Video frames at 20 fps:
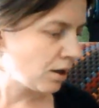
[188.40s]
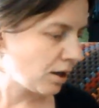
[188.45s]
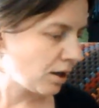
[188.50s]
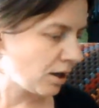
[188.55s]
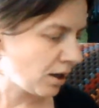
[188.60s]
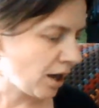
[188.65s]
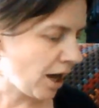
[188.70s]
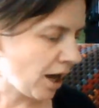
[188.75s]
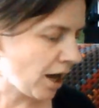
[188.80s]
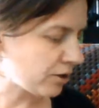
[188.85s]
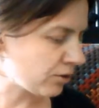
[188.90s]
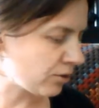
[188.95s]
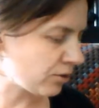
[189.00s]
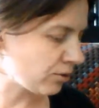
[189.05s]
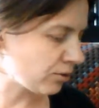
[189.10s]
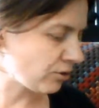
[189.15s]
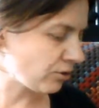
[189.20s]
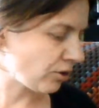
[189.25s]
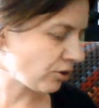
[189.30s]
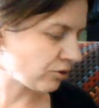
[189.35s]
Hannah
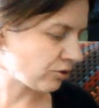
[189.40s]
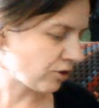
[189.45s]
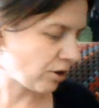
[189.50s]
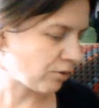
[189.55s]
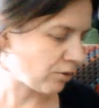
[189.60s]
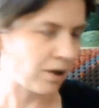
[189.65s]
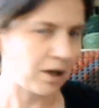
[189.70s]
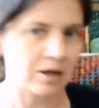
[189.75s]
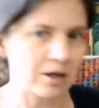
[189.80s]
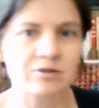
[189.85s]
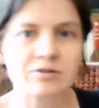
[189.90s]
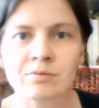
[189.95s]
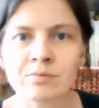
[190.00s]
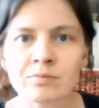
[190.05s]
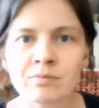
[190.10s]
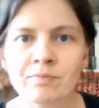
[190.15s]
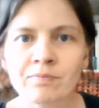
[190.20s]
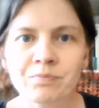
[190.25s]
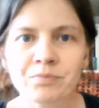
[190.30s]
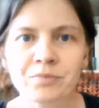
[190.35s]
also sent me
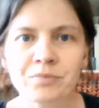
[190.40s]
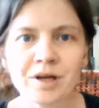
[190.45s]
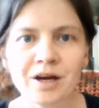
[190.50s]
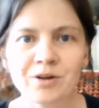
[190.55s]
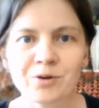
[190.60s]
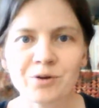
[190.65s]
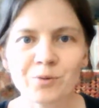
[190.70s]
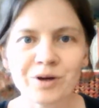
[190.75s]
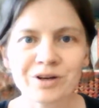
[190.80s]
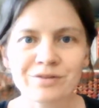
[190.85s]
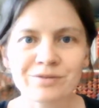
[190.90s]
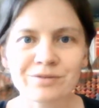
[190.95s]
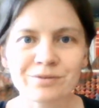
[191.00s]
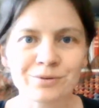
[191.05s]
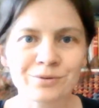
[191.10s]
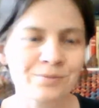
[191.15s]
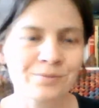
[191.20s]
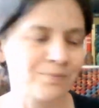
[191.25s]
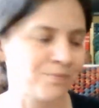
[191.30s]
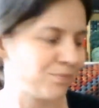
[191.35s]
some other
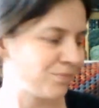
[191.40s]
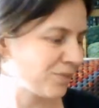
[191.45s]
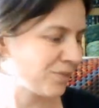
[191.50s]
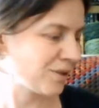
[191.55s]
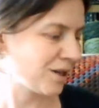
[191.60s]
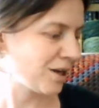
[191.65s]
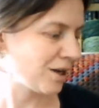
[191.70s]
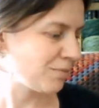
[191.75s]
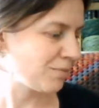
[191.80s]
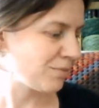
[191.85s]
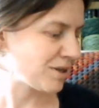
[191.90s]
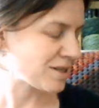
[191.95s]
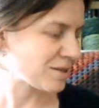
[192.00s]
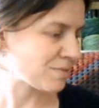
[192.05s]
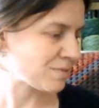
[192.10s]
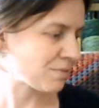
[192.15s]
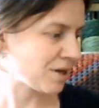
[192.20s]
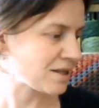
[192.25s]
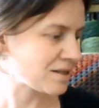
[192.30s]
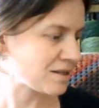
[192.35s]
wonderful bits and
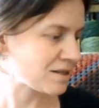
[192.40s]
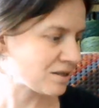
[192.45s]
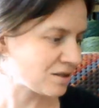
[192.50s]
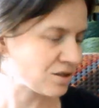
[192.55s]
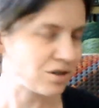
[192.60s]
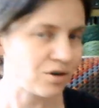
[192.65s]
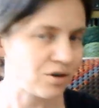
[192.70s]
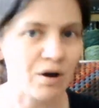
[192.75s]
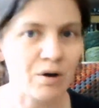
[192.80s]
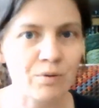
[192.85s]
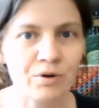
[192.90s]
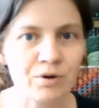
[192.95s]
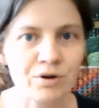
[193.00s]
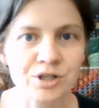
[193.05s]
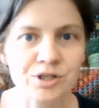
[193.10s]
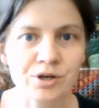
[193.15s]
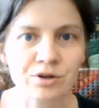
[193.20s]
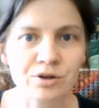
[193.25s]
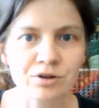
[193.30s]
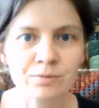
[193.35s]
pieces, so I won't
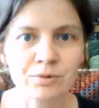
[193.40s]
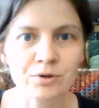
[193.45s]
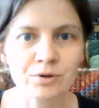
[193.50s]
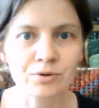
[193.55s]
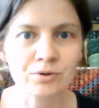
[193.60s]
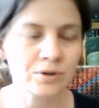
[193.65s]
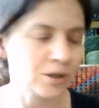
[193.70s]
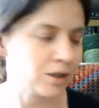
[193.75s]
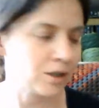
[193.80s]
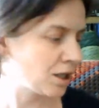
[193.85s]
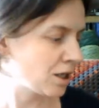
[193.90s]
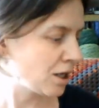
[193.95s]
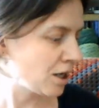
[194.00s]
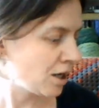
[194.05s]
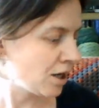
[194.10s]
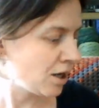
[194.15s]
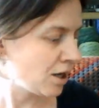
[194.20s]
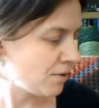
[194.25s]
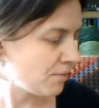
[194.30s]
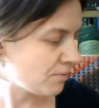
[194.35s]
show them all,
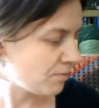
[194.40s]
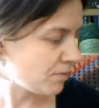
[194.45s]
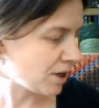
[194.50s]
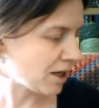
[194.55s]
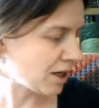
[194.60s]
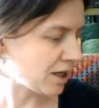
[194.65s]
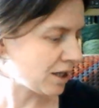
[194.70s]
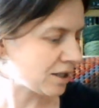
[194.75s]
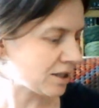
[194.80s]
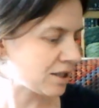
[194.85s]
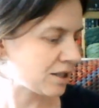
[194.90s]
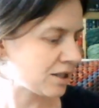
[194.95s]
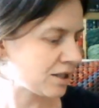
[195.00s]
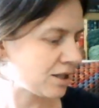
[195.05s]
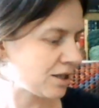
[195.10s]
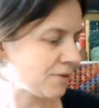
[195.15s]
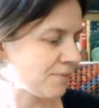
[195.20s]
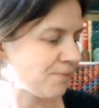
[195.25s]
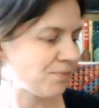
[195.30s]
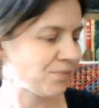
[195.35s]
but
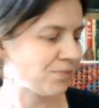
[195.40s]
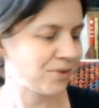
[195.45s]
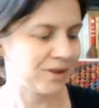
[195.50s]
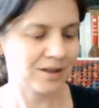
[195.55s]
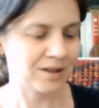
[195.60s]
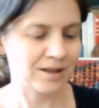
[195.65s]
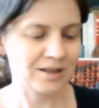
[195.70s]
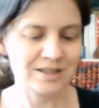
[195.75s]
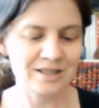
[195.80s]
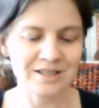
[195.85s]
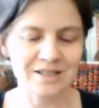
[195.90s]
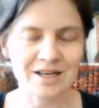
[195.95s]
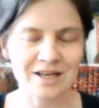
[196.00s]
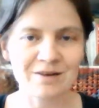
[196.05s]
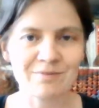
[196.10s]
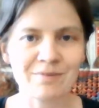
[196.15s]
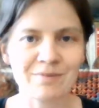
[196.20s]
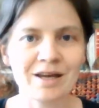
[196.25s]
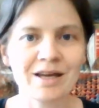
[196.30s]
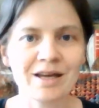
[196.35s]
she sent
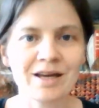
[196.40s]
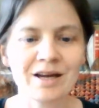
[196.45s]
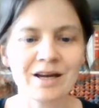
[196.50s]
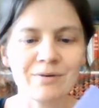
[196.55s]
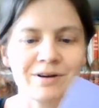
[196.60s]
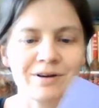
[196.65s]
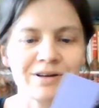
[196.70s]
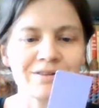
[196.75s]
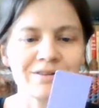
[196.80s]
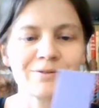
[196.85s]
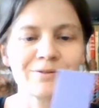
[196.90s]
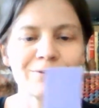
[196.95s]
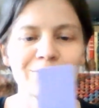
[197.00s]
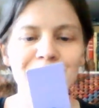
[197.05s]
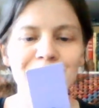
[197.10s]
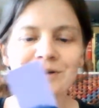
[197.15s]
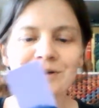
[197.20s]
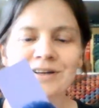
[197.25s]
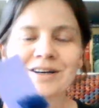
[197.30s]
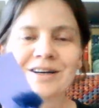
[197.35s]
me a wonderful
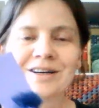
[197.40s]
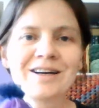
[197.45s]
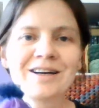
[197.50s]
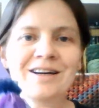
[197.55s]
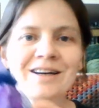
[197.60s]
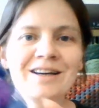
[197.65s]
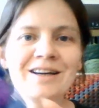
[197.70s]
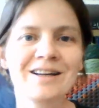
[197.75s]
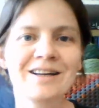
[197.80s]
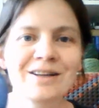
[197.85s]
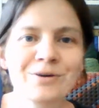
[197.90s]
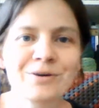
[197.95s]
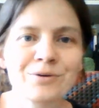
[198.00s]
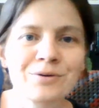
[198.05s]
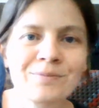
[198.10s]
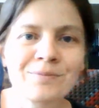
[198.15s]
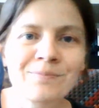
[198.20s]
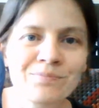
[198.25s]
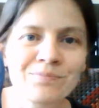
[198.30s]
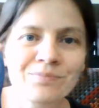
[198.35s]
little
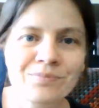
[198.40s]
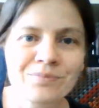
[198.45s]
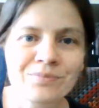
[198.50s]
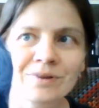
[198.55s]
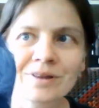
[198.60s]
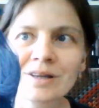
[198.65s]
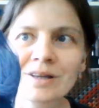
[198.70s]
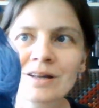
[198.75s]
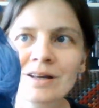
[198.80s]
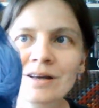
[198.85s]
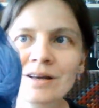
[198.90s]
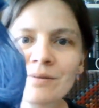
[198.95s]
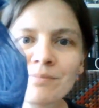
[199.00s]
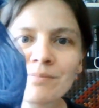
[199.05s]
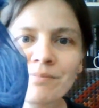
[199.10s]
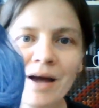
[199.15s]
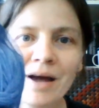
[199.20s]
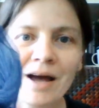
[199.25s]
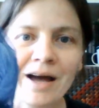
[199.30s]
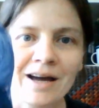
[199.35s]

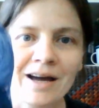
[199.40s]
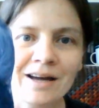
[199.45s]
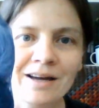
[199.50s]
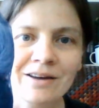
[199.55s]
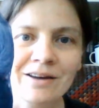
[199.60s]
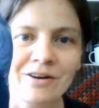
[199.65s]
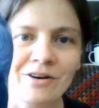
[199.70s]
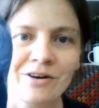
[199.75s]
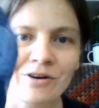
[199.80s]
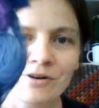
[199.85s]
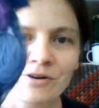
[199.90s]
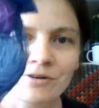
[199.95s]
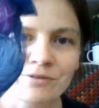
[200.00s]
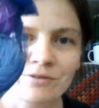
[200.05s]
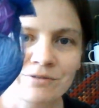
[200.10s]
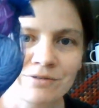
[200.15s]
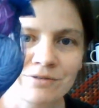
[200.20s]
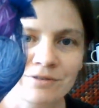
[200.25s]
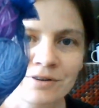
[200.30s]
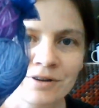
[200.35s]
bag of
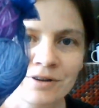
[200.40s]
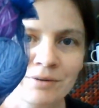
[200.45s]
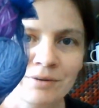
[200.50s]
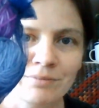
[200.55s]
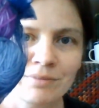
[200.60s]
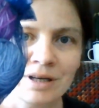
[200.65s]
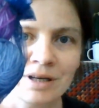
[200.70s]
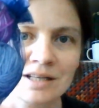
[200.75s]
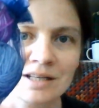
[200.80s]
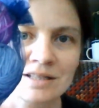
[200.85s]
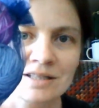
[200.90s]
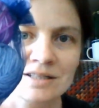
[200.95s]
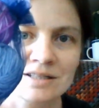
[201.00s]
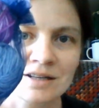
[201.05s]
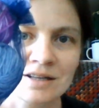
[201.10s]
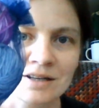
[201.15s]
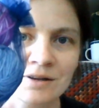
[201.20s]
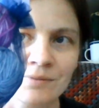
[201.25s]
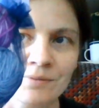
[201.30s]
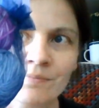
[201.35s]
minis.
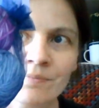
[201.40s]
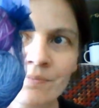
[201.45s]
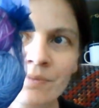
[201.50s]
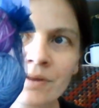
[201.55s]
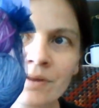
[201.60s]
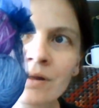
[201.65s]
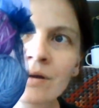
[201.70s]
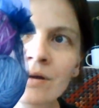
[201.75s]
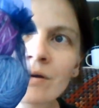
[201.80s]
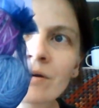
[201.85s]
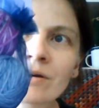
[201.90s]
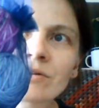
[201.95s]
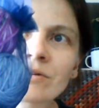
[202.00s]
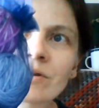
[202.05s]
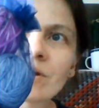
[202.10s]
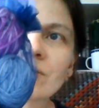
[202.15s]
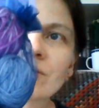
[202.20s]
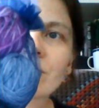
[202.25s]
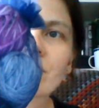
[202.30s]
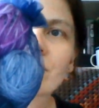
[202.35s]
So
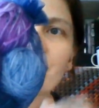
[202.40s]
these are very